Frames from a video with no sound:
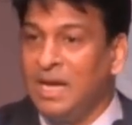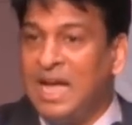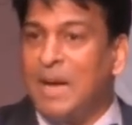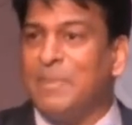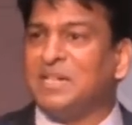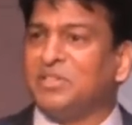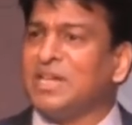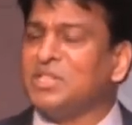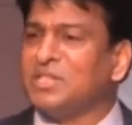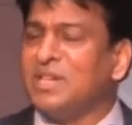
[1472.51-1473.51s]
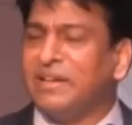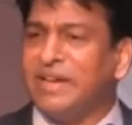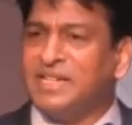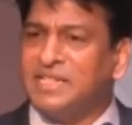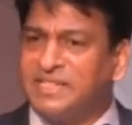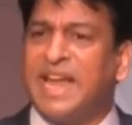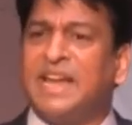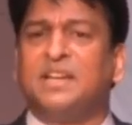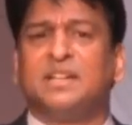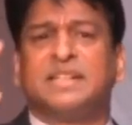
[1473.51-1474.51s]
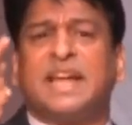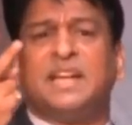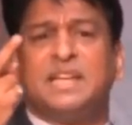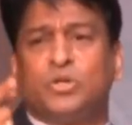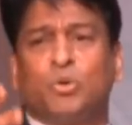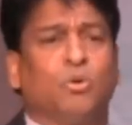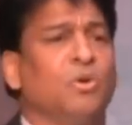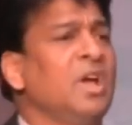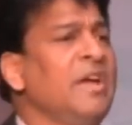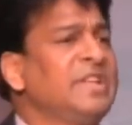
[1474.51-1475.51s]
Having transitional credit said, second issue,